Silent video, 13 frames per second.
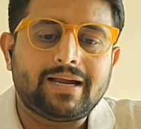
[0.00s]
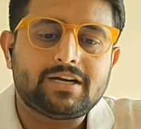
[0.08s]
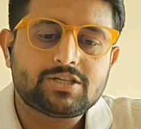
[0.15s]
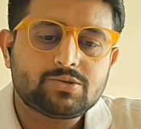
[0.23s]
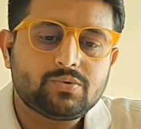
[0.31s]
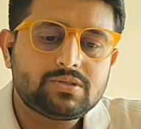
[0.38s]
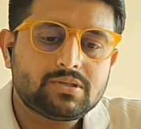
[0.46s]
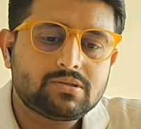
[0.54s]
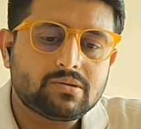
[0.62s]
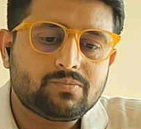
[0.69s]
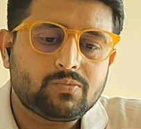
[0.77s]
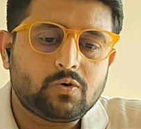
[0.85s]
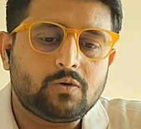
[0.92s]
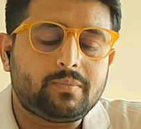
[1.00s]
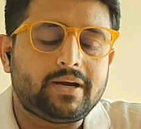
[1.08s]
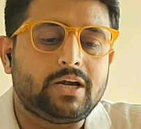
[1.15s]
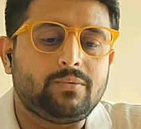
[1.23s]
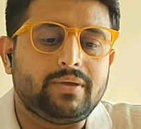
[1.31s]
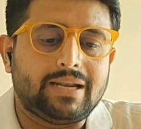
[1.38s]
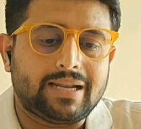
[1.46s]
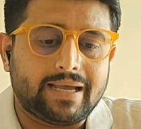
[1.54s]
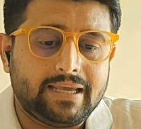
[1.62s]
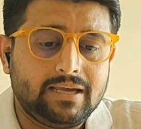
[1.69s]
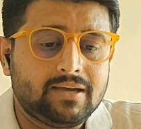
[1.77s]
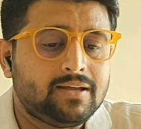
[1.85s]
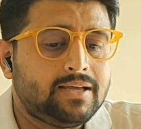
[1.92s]
and show us the support by doing
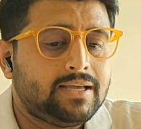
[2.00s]
like,